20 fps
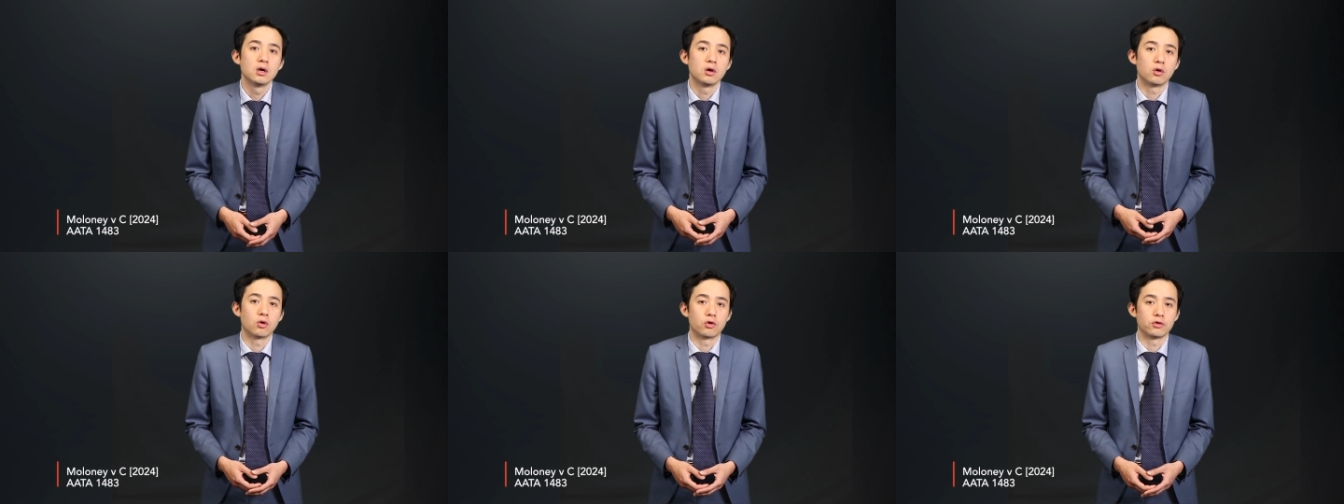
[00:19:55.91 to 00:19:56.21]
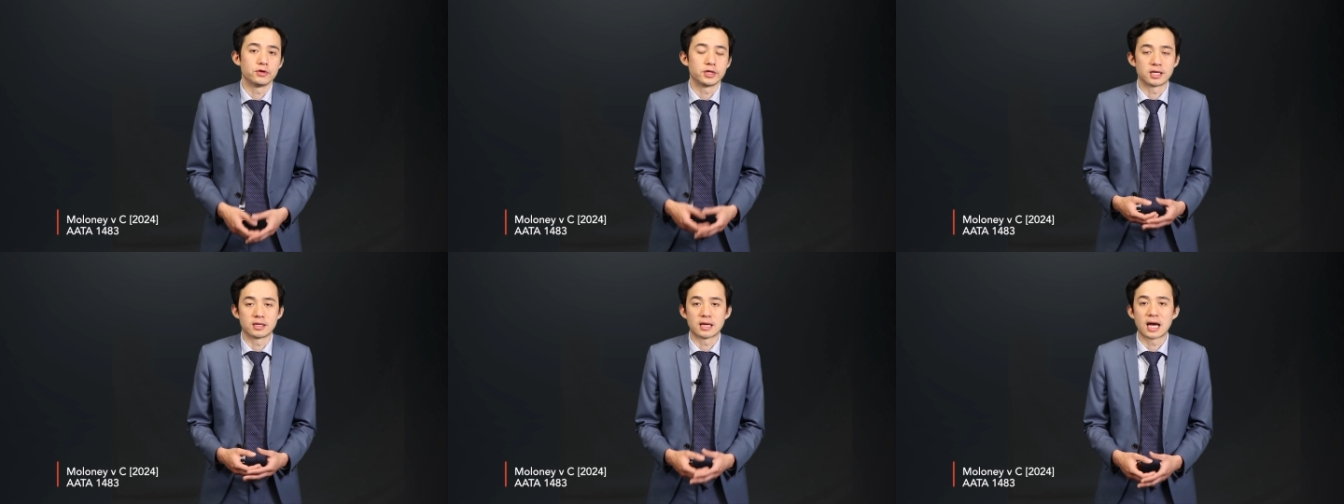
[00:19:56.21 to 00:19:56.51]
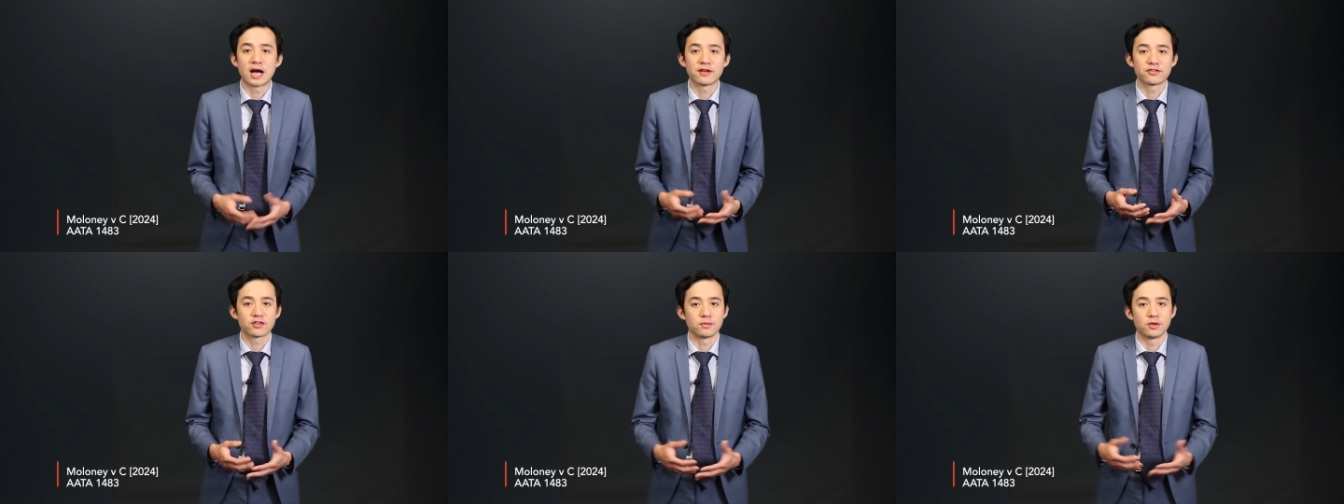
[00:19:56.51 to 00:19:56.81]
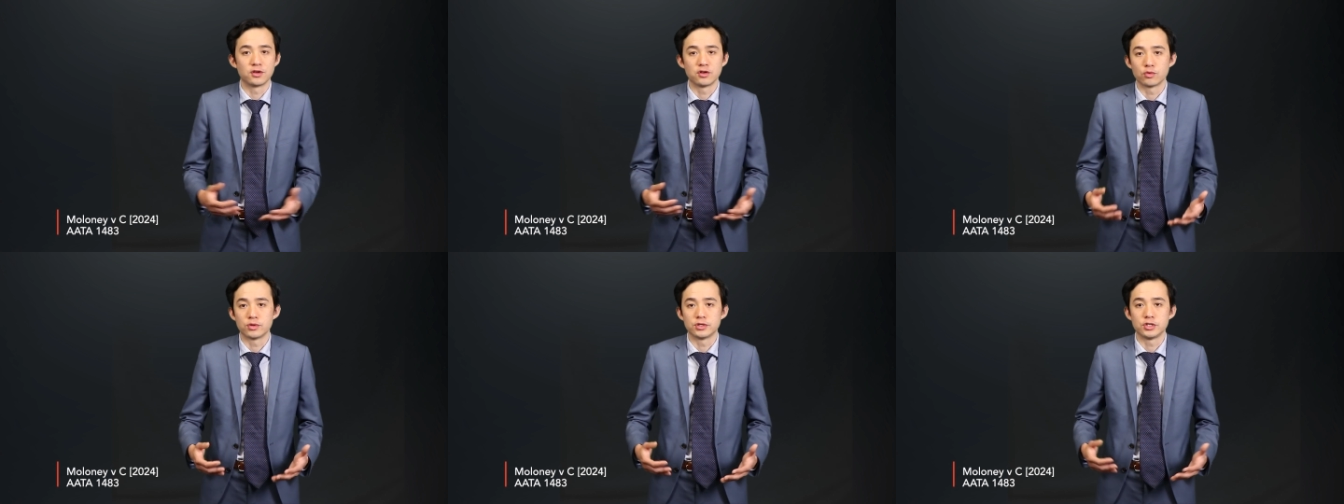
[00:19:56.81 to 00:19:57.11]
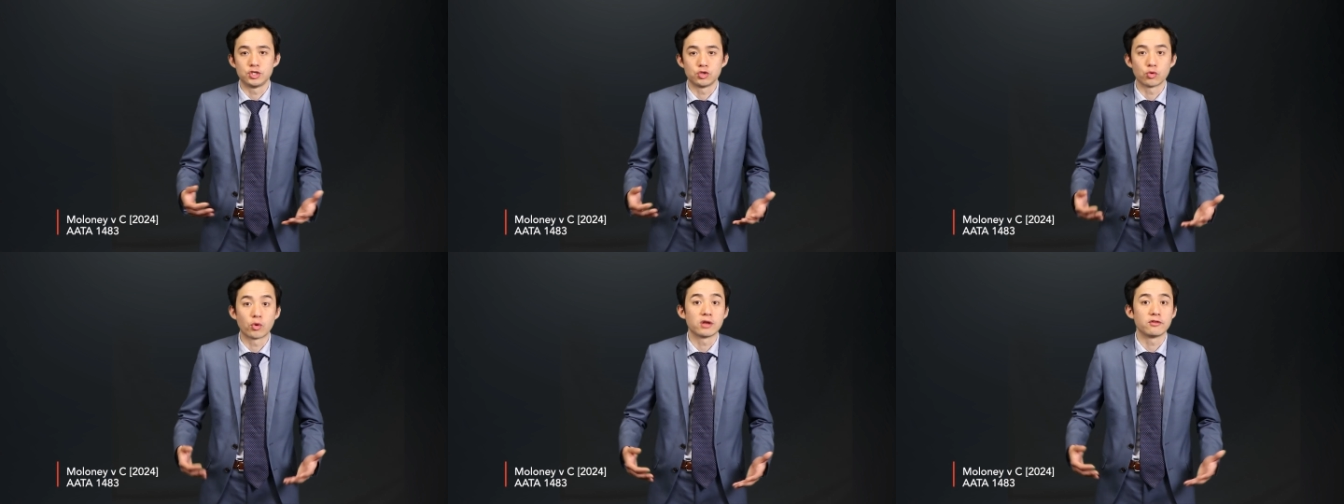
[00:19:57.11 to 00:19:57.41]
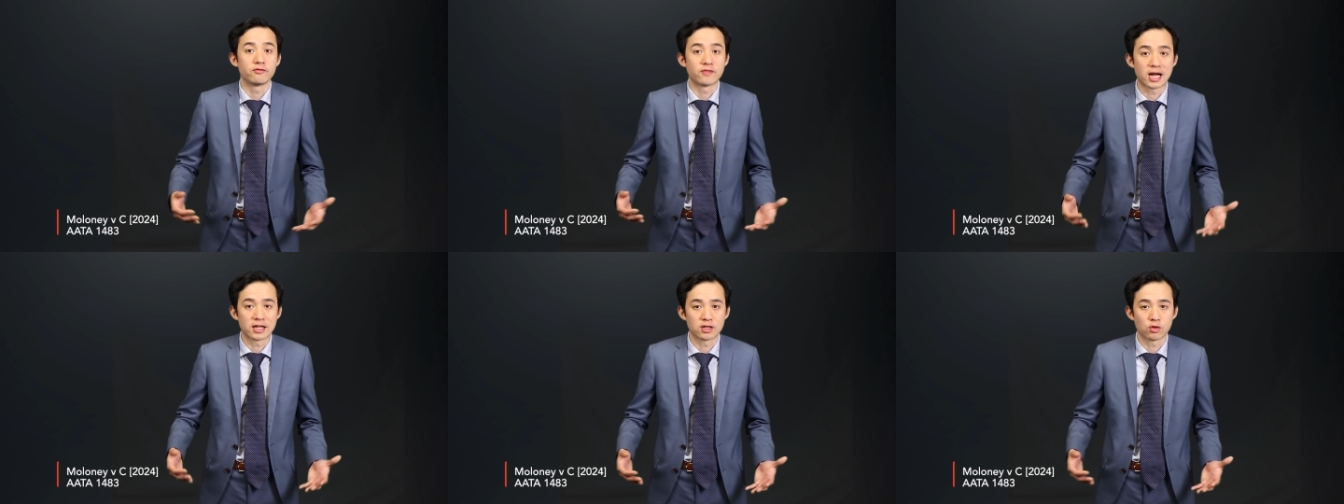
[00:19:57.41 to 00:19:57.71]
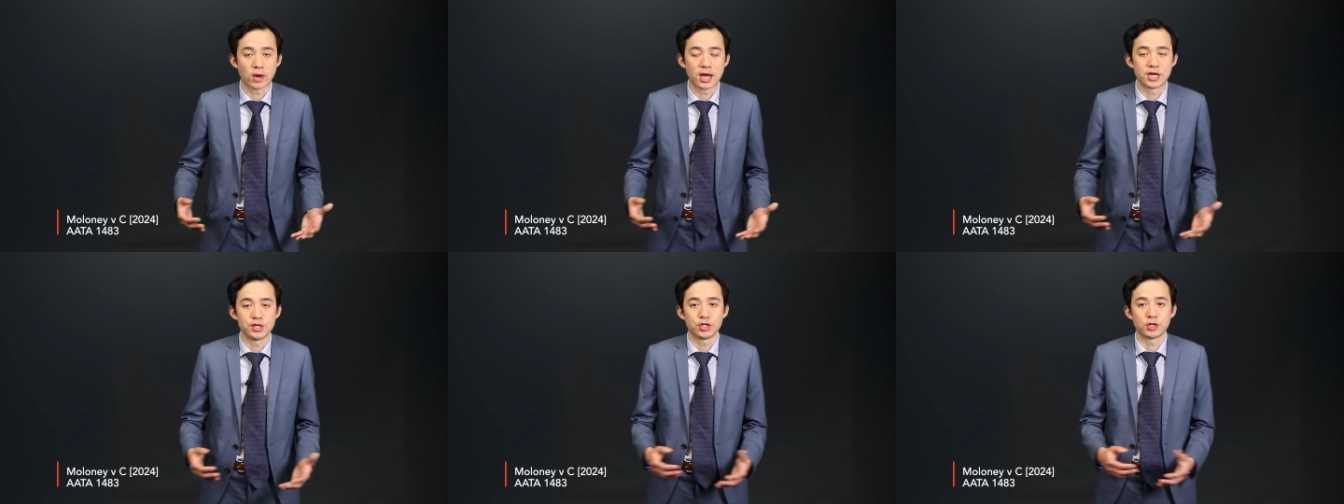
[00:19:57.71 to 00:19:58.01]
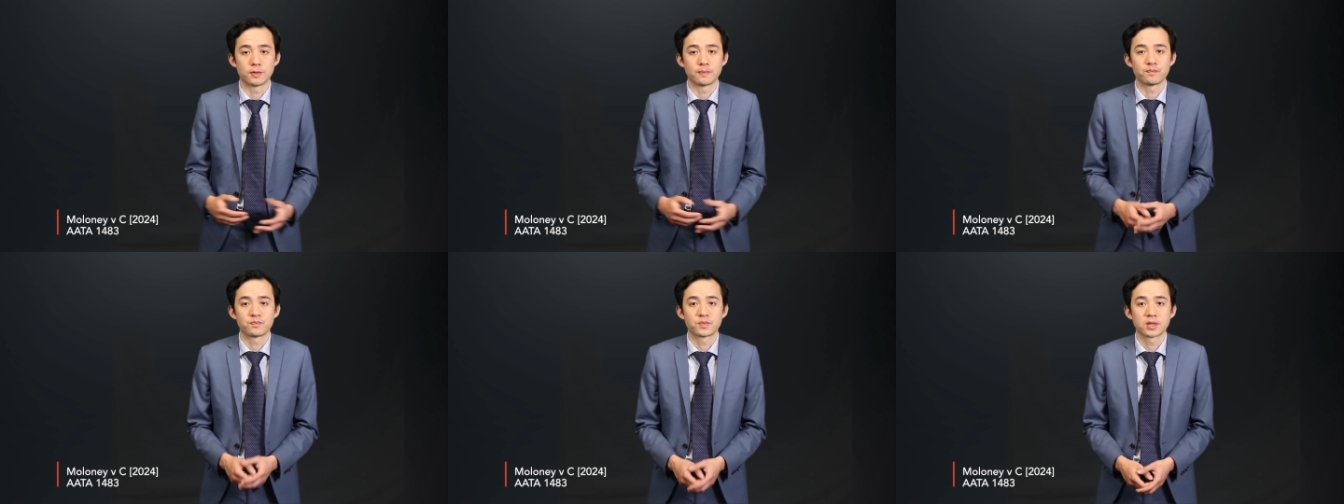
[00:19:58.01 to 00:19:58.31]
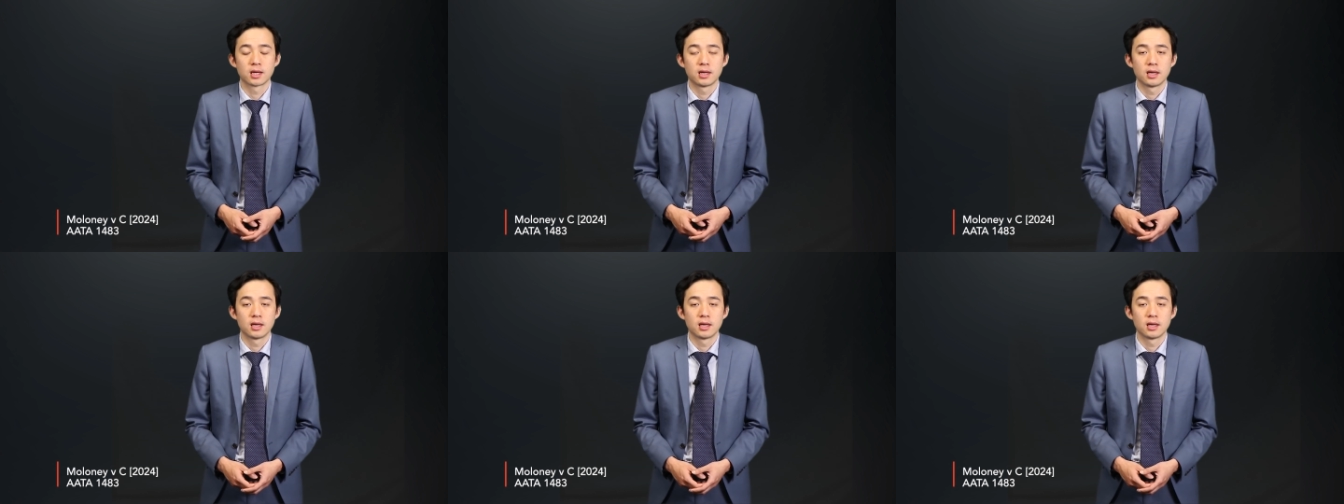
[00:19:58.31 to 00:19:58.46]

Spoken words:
or you can ask them to do a joint valuation.